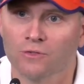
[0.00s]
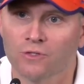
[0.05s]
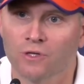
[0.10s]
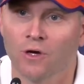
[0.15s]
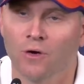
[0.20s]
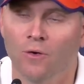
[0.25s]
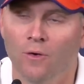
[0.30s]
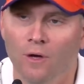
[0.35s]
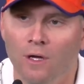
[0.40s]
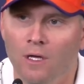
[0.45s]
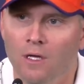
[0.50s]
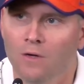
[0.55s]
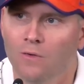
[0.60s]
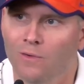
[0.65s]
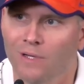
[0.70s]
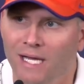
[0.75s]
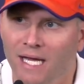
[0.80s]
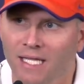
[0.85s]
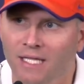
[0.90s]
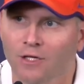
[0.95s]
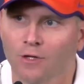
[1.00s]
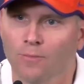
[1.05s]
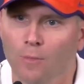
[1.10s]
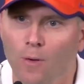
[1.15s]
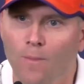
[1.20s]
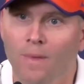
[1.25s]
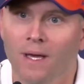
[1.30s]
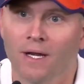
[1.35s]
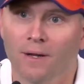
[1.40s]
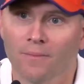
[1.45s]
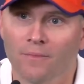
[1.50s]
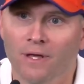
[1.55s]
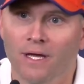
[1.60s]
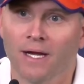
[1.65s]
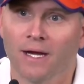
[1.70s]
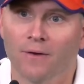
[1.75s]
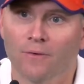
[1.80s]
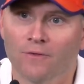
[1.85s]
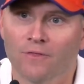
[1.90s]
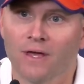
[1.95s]
So we got a little momentum
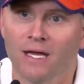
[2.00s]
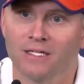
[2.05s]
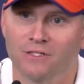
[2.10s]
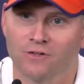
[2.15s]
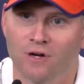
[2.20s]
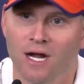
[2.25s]
there with that